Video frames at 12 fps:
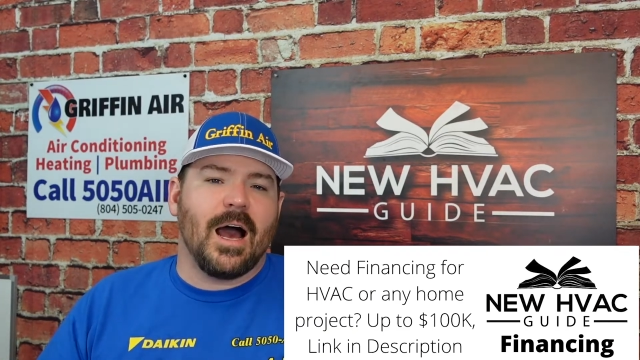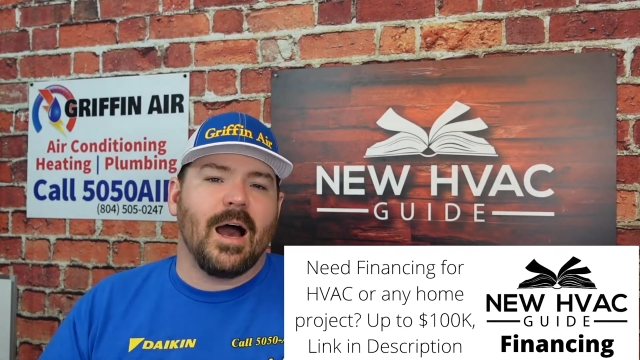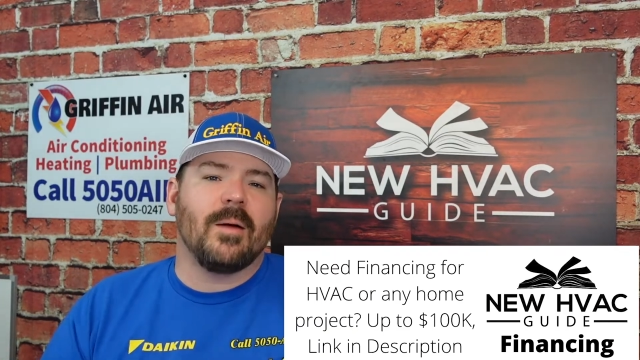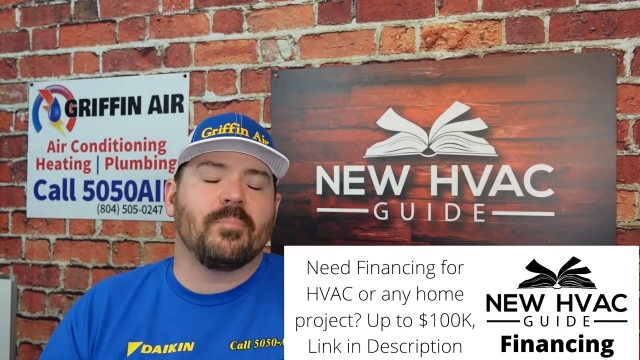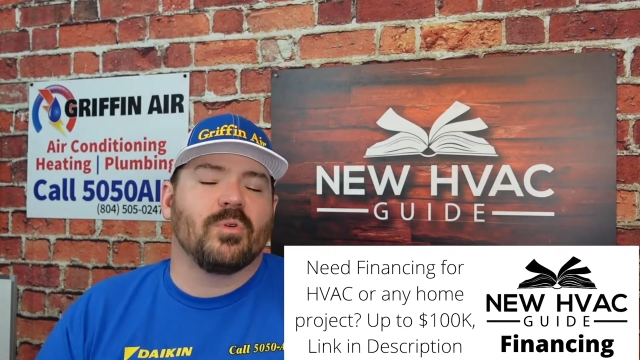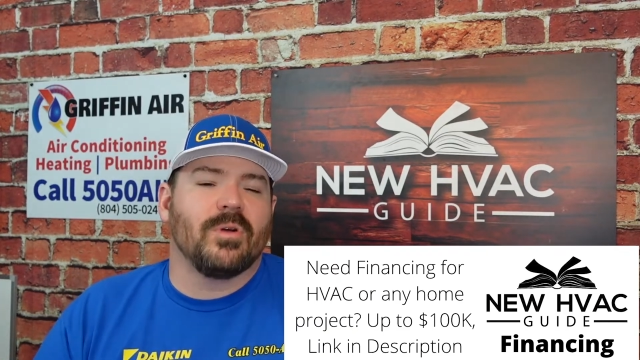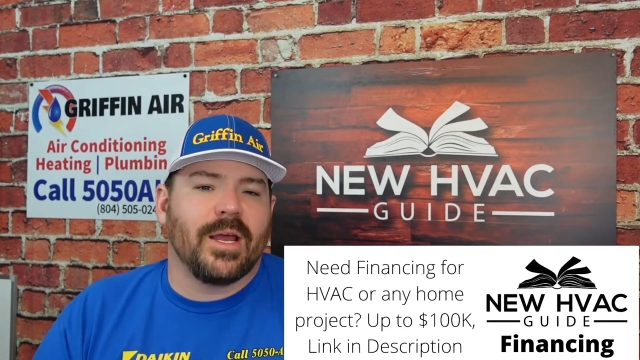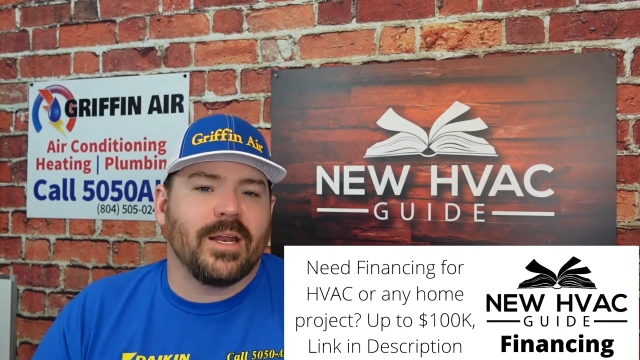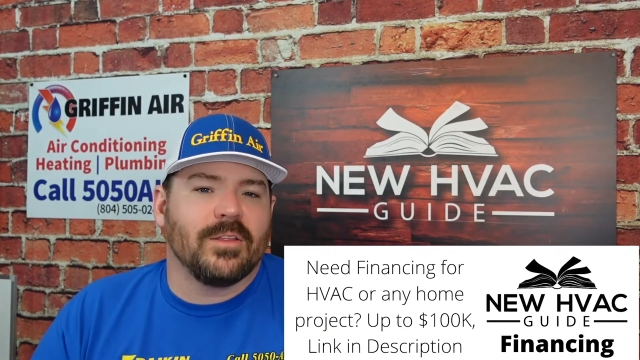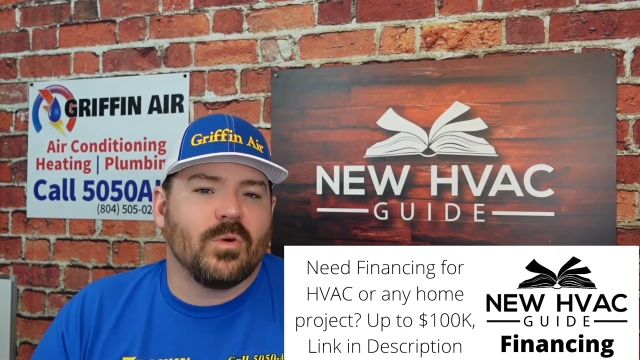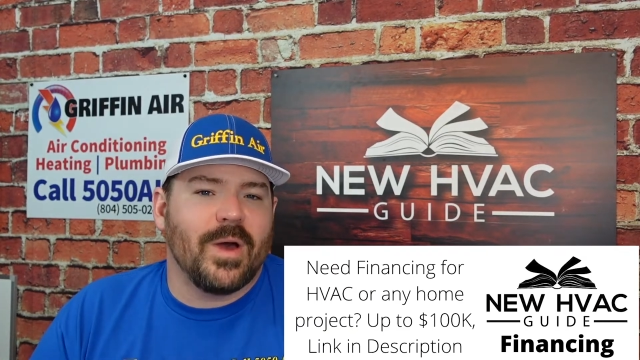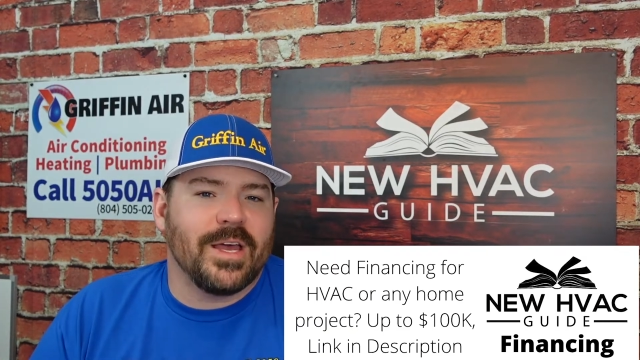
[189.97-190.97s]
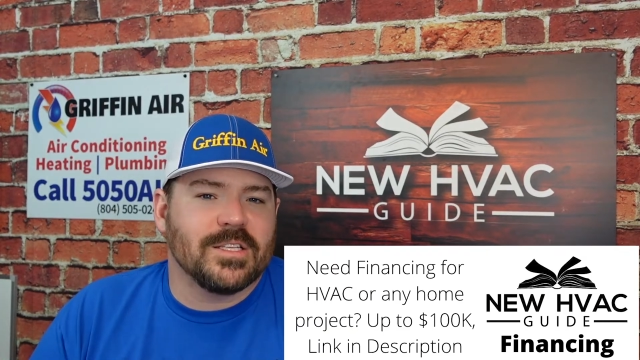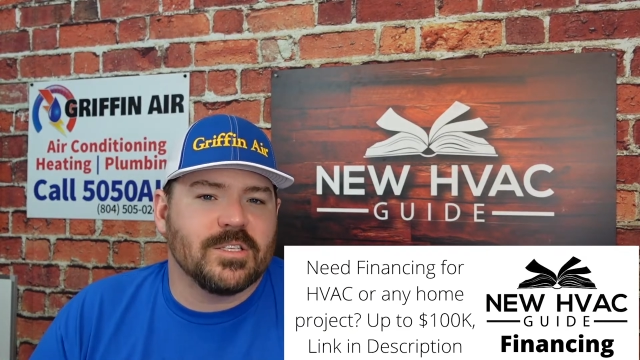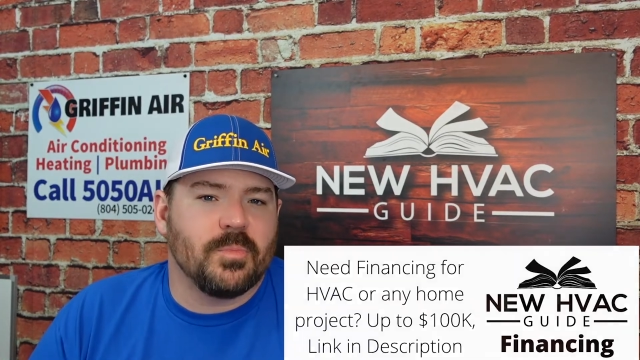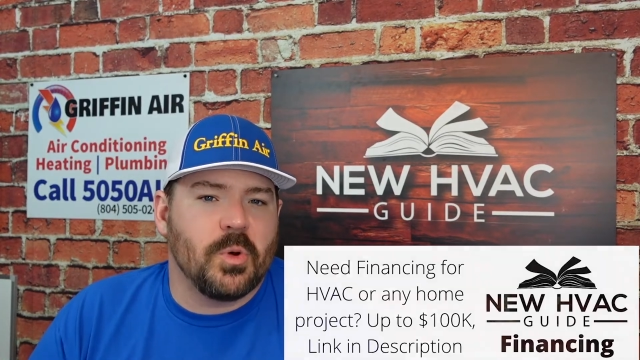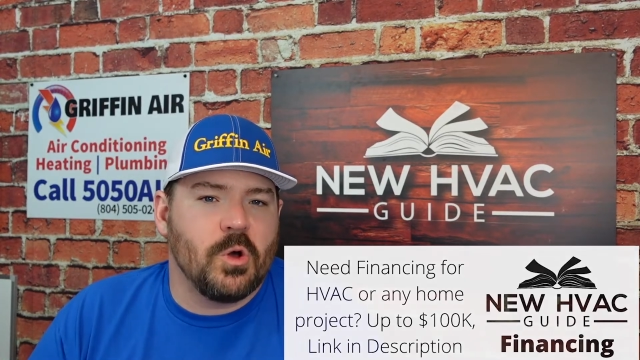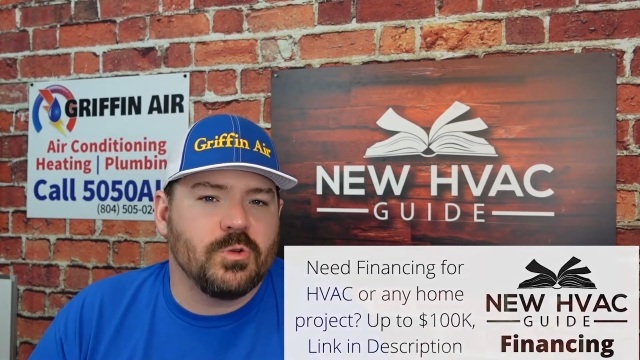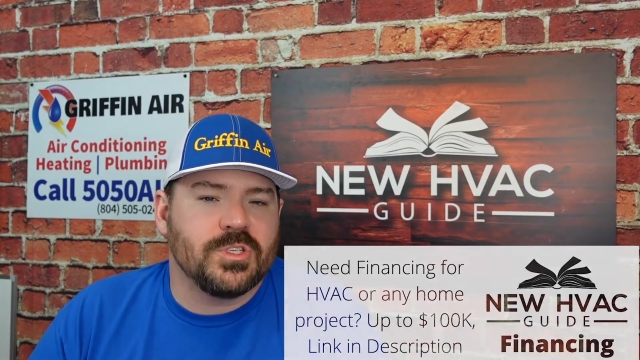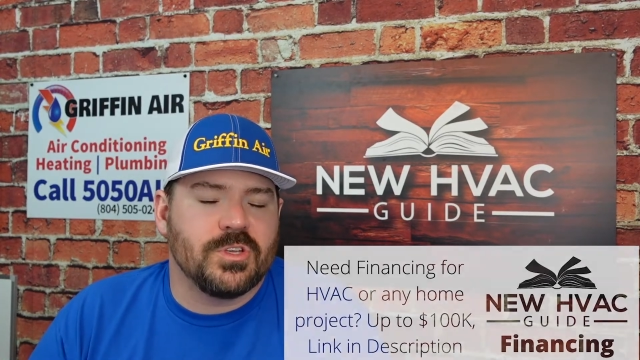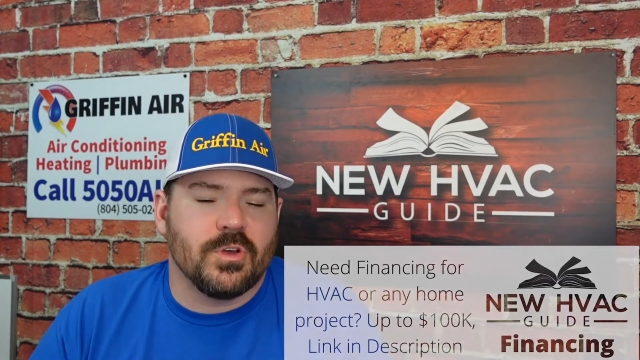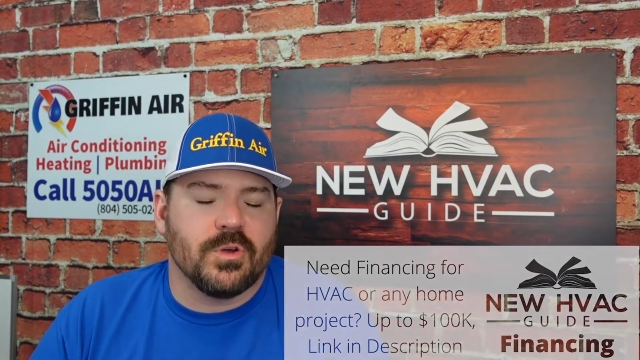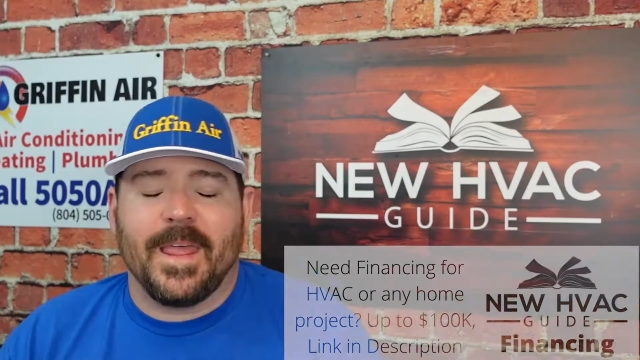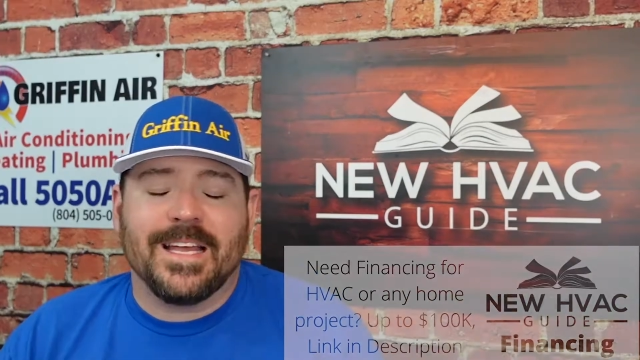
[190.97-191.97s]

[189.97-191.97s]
operating the way it's supposed to.